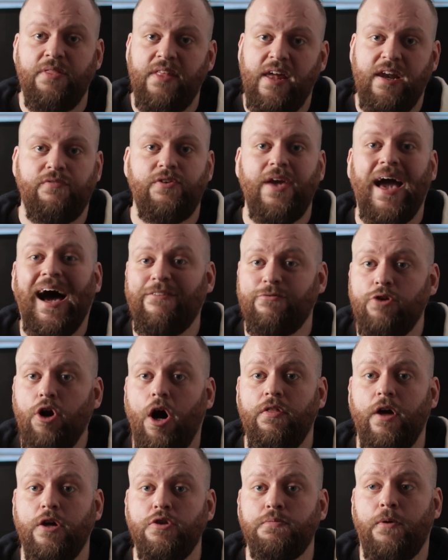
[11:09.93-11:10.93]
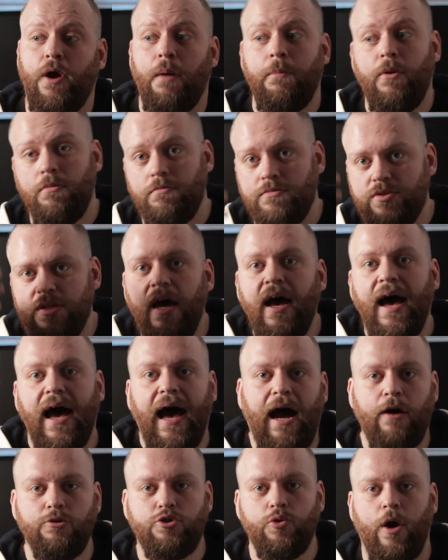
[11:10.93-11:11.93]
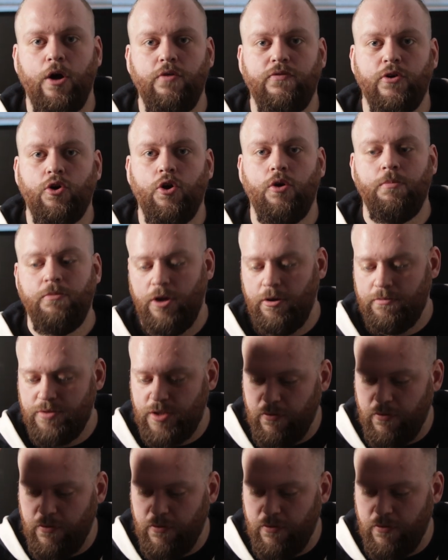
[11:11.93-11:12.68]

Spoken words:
And then if you have got those problems, how to overcome them.